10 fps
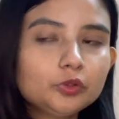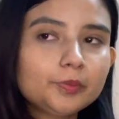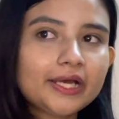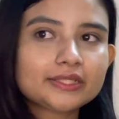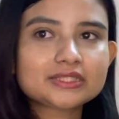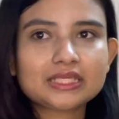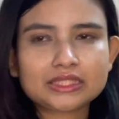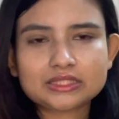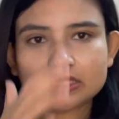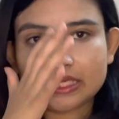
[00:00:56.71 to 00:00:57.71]
but
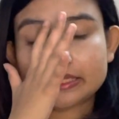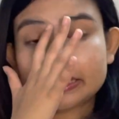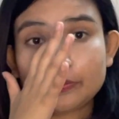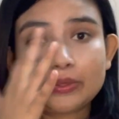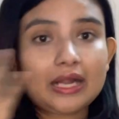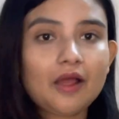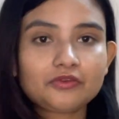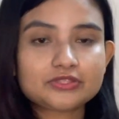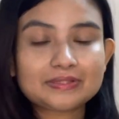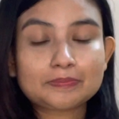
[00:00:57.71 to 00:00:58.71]
since they were out of
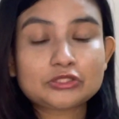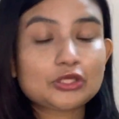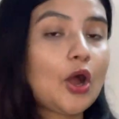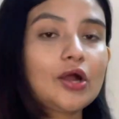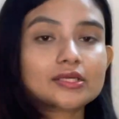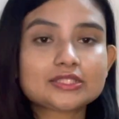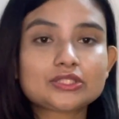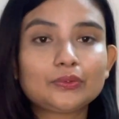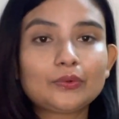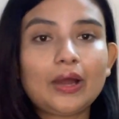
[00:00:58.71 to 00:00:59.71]
stock,
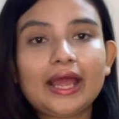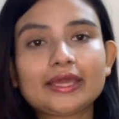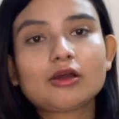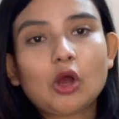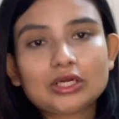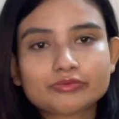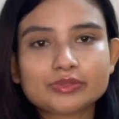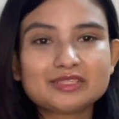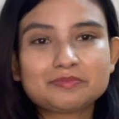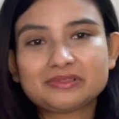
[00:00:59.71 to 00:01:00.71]
so I got
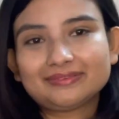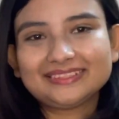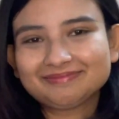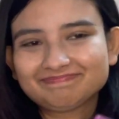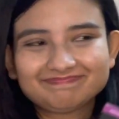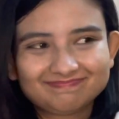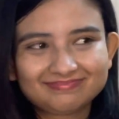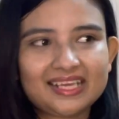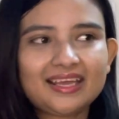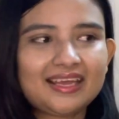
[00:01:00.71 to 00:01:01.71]
raspberry.
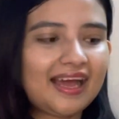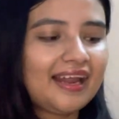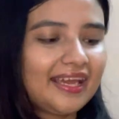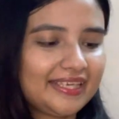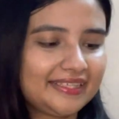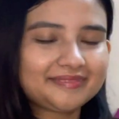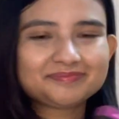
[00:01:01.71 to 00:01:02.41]
I like it.